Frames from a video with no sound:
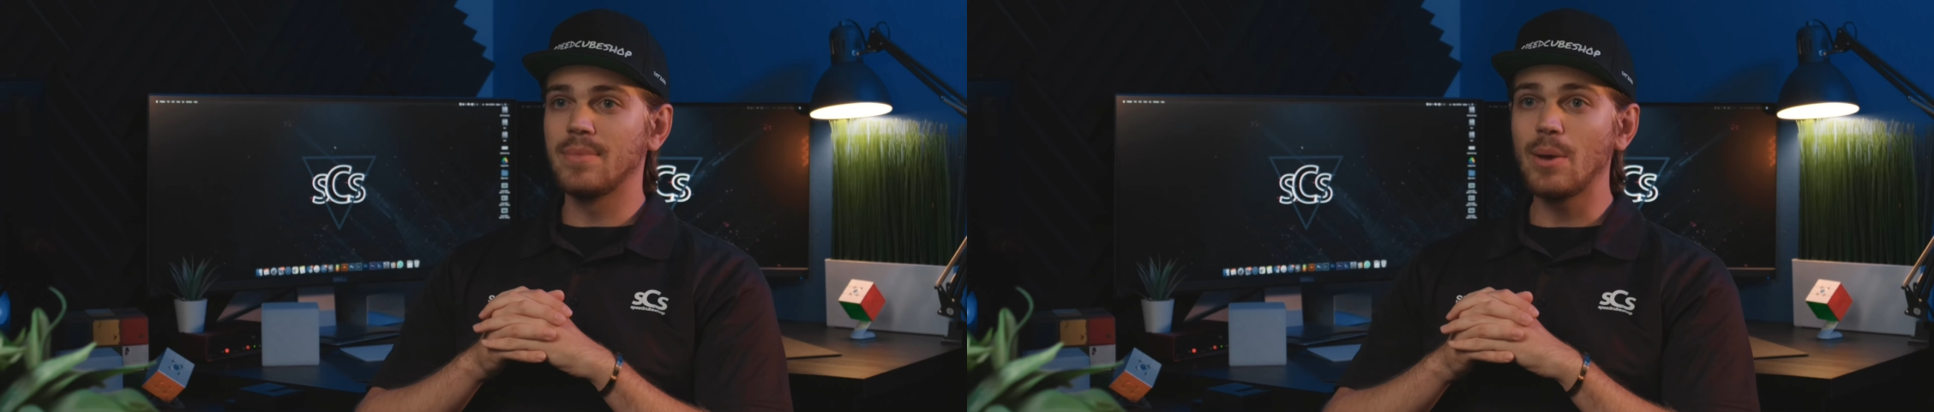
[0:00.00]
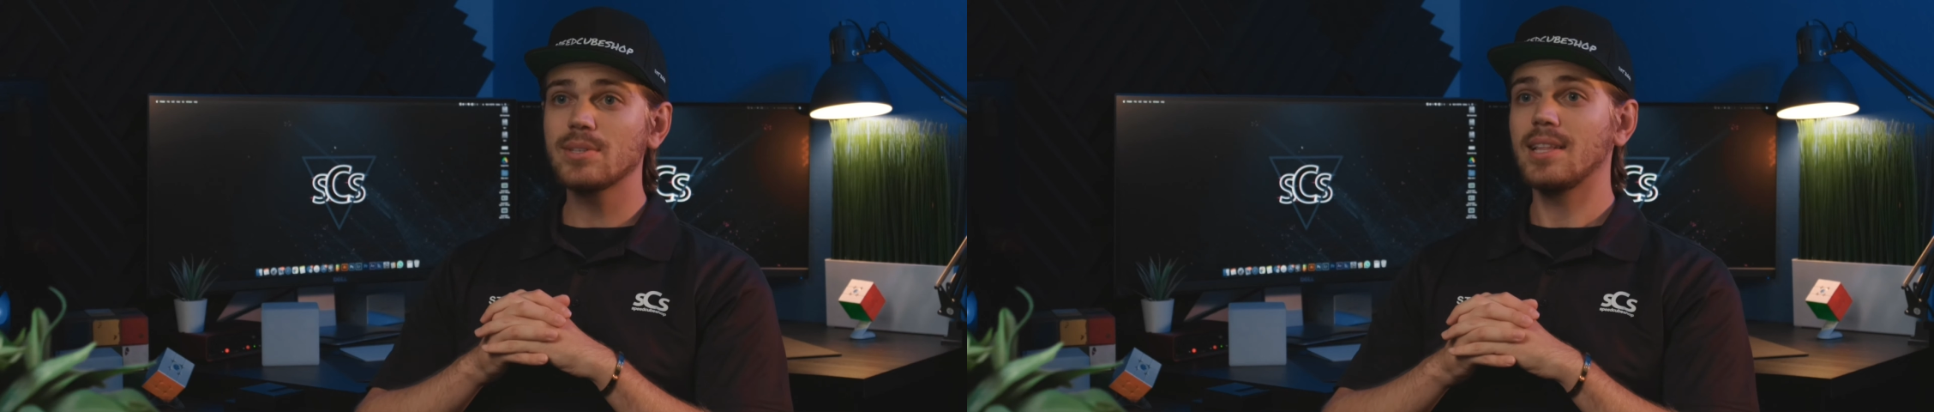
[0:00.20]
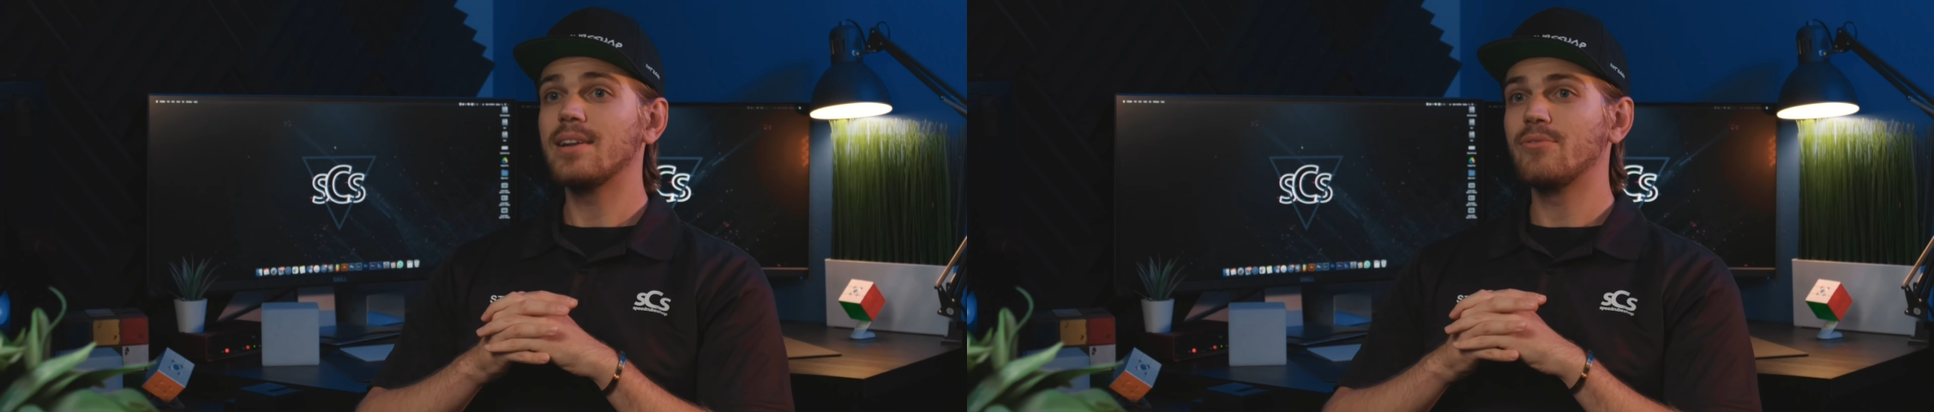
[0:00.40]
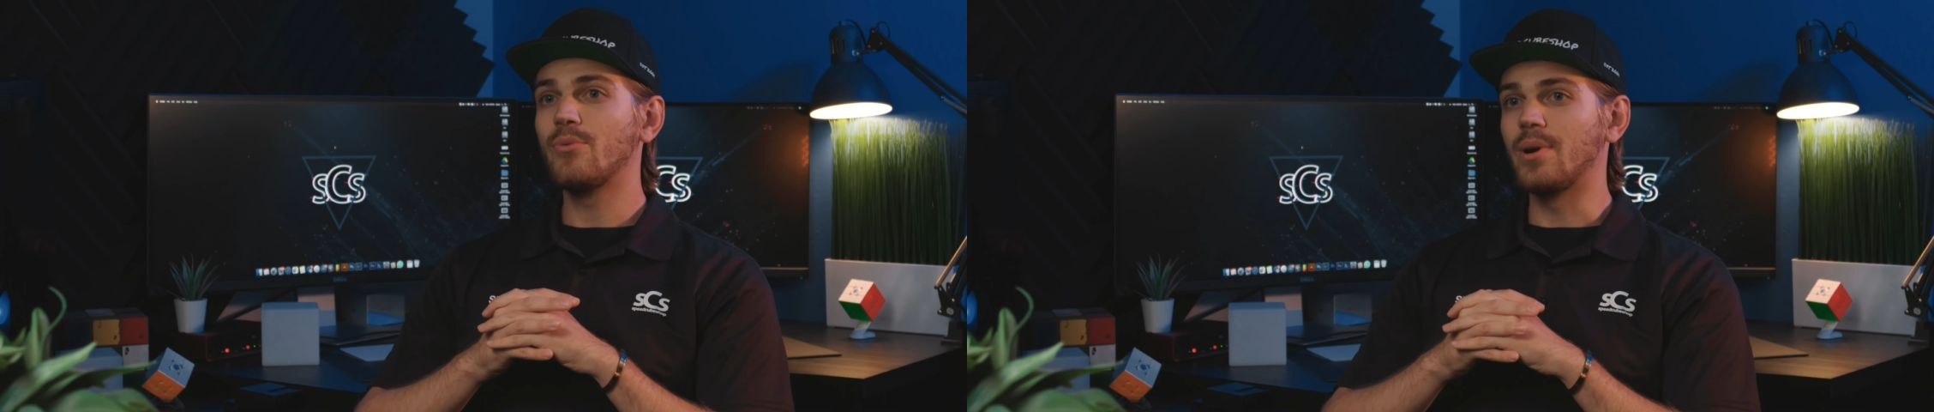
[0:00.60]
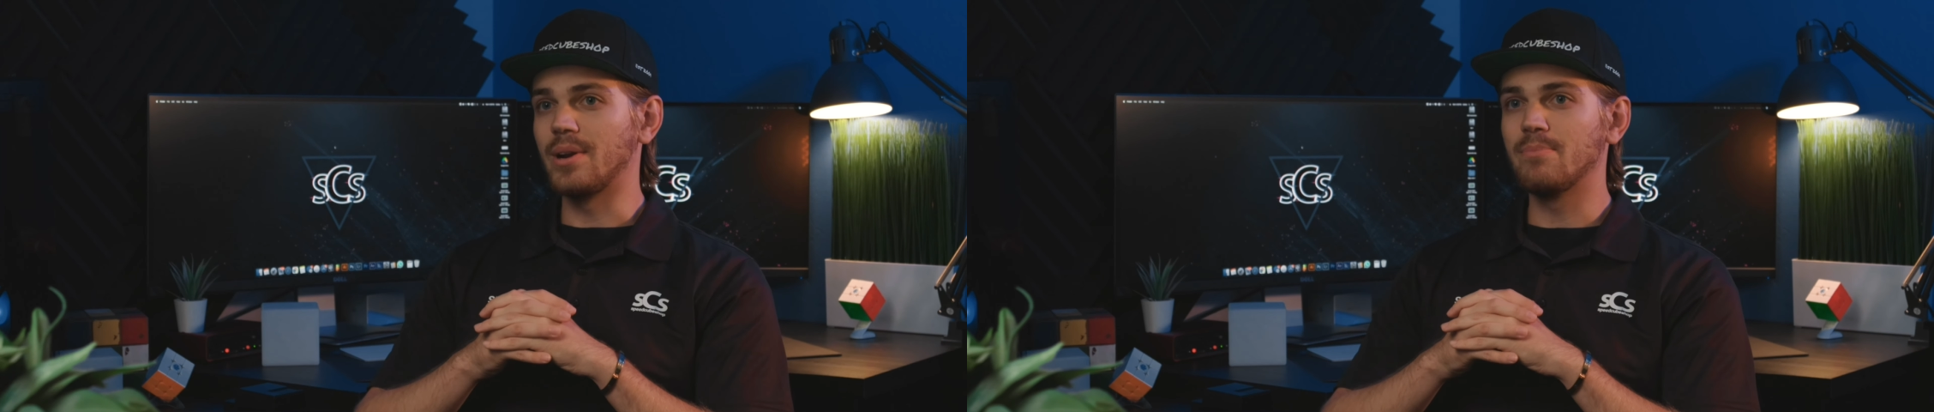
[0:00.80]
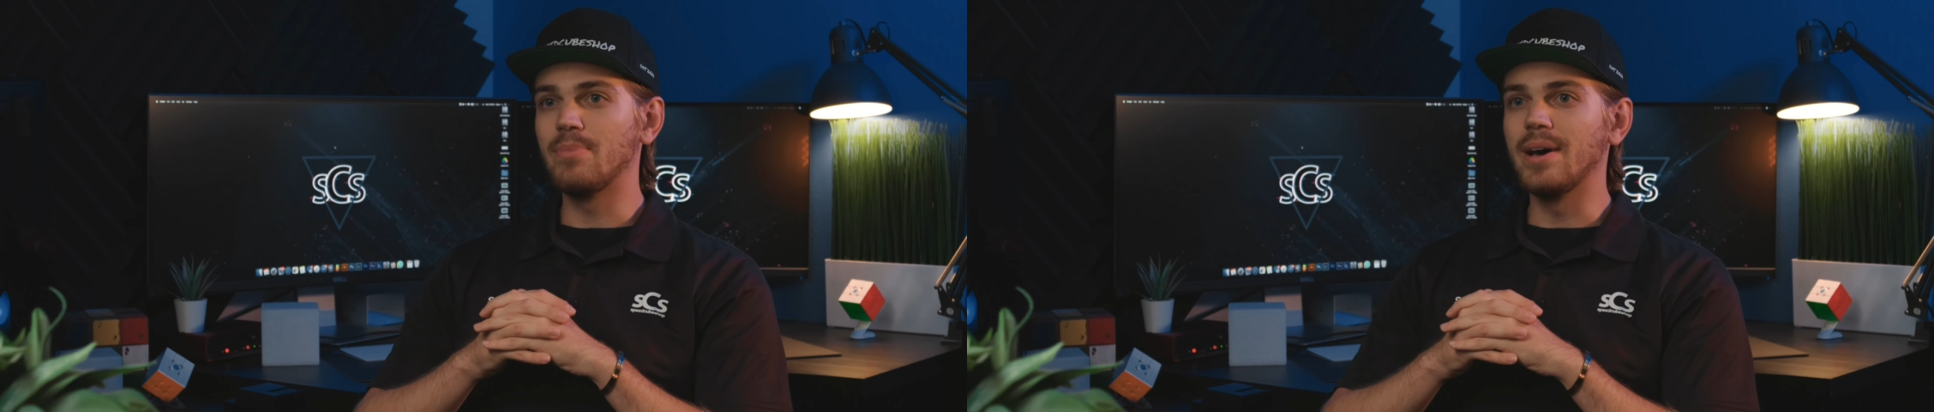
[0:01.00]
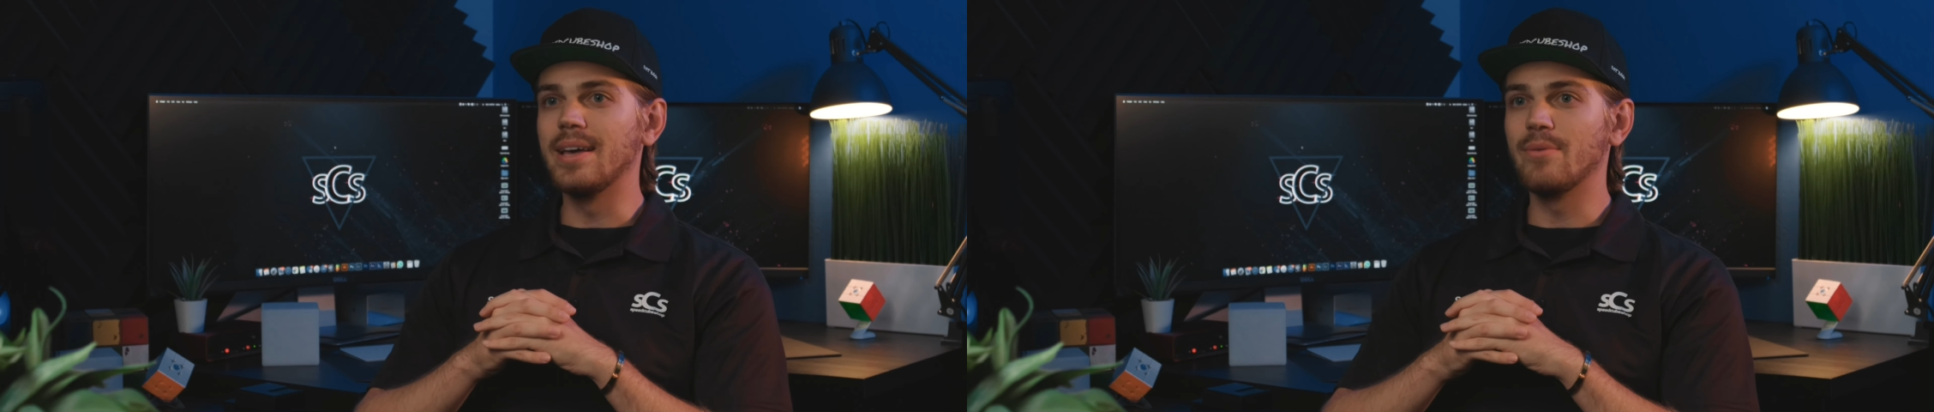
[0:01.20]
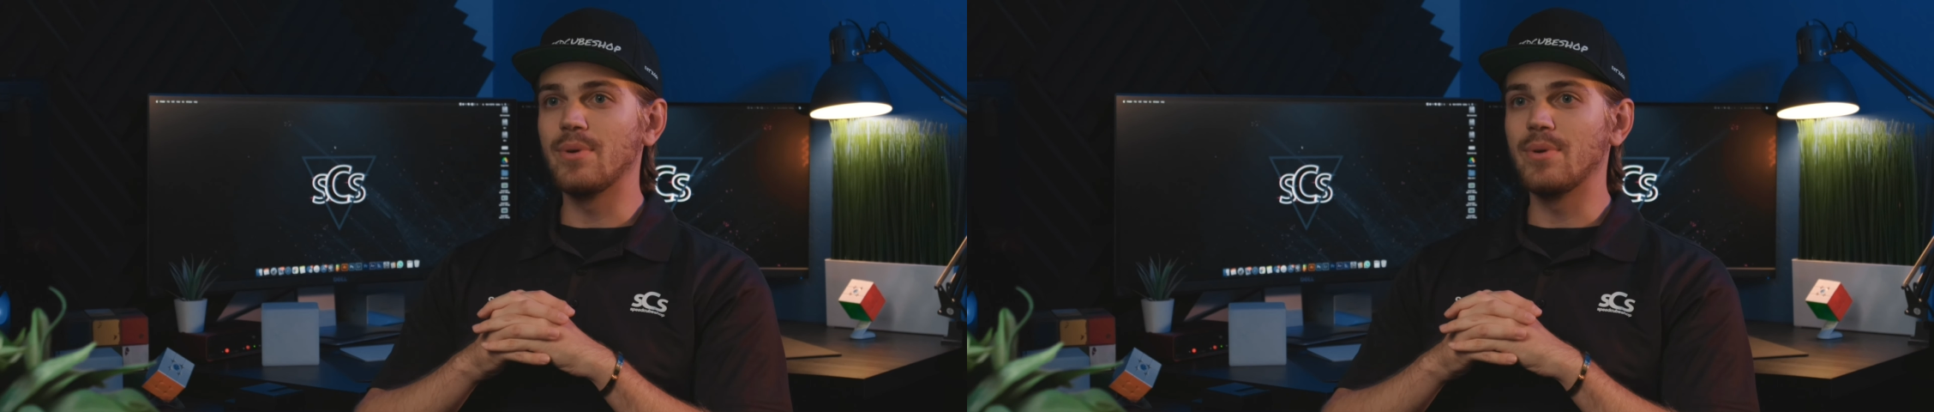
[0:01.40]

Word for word: It was a lot of work, but